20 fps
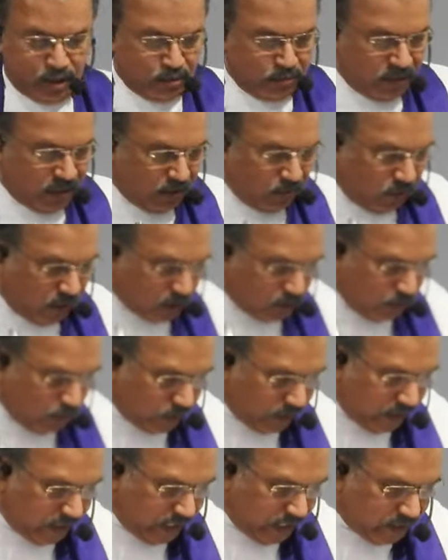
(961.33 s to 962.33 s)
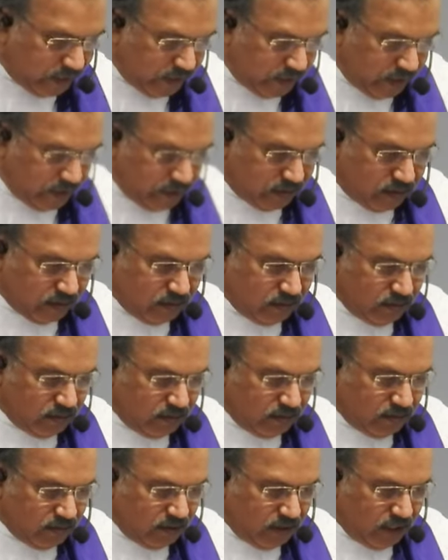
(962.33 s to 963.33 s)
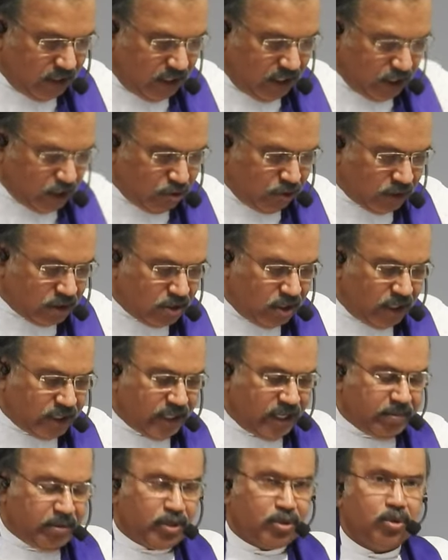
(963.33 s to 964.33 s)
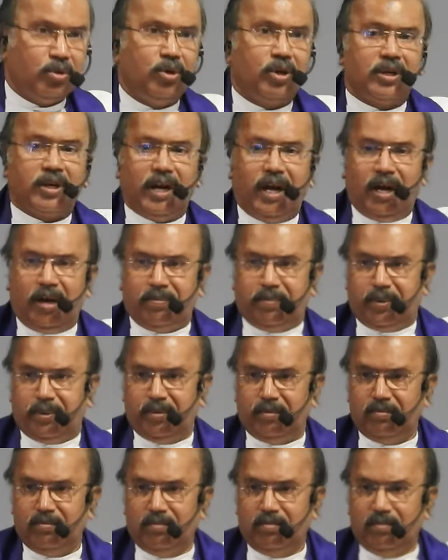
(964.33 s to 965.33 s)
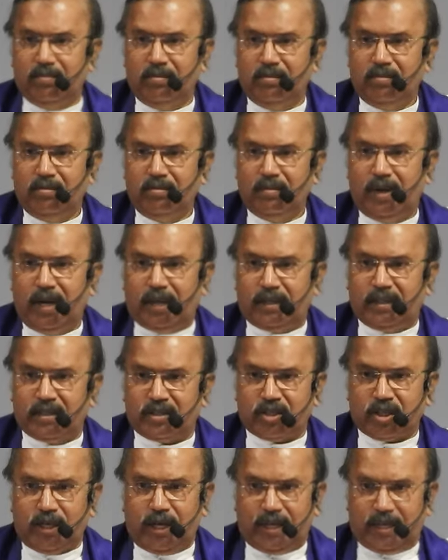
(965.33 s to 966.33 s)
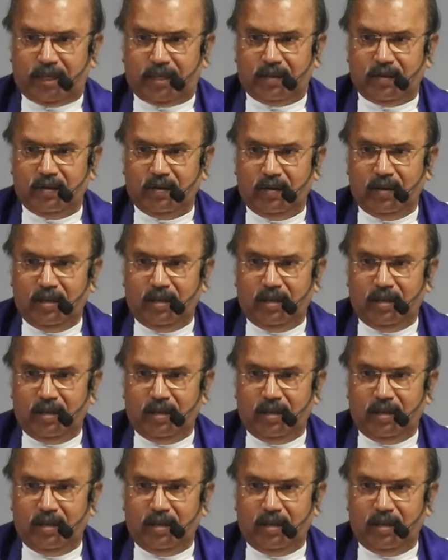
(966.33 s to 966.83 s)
This woman was looking at the earth. She was not able to look up at the sky.